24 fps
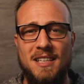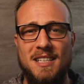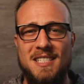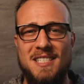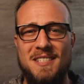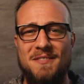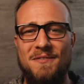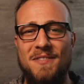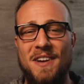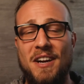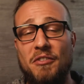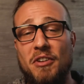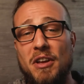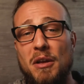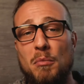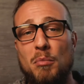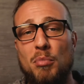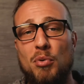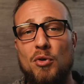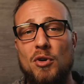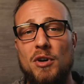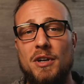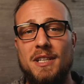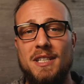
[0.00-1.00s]
it's very
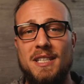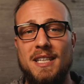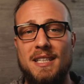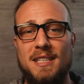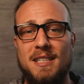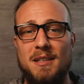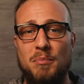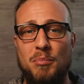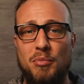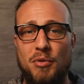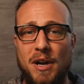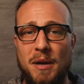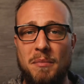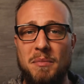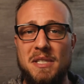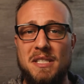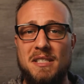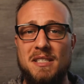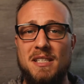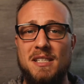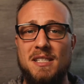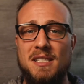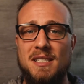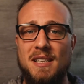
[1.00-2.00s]
important that the
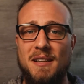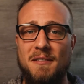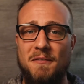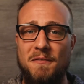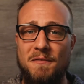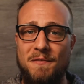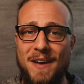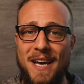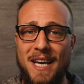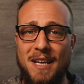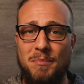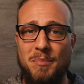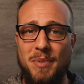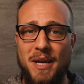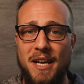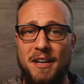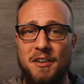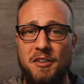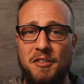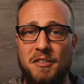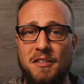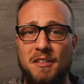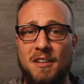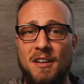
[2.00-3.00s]
premises and fact
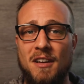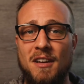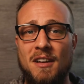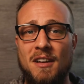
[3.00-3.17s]
pattern